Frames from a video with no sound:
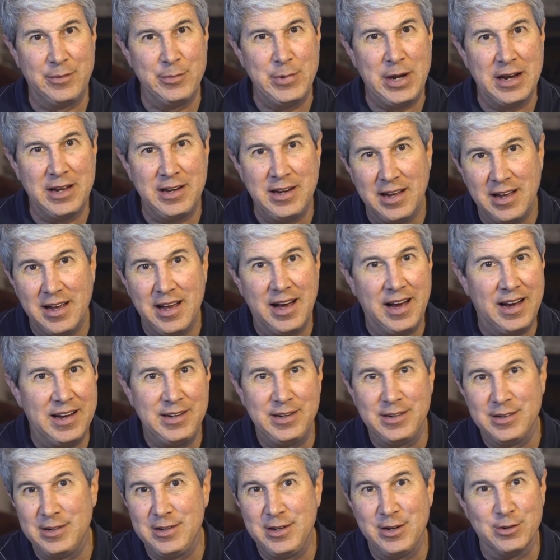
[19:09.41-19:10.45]
I mean, I
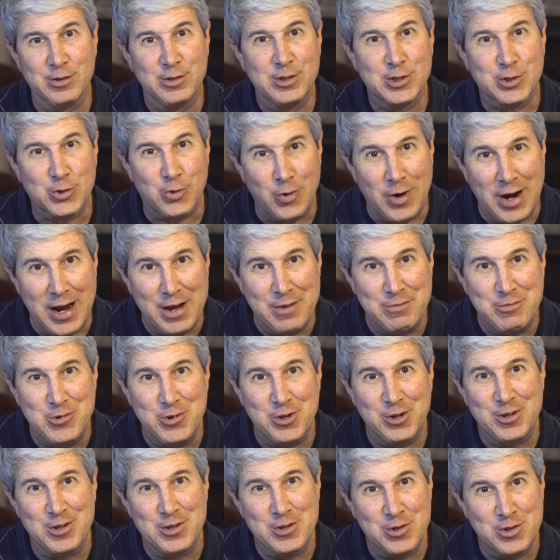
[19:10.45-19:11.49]
described
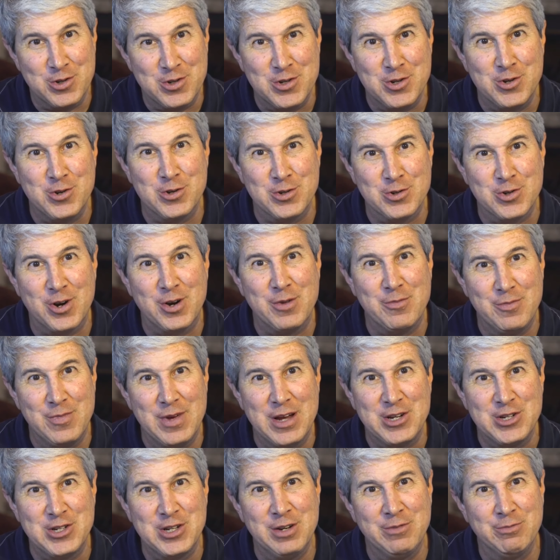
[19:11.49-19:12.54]
your sort of
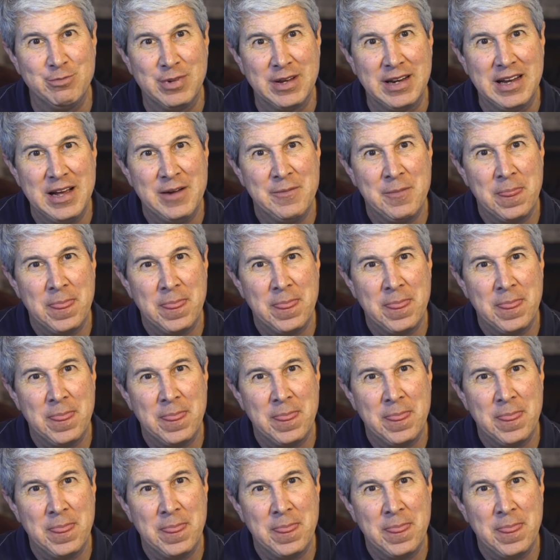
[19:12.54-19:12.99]
mission, but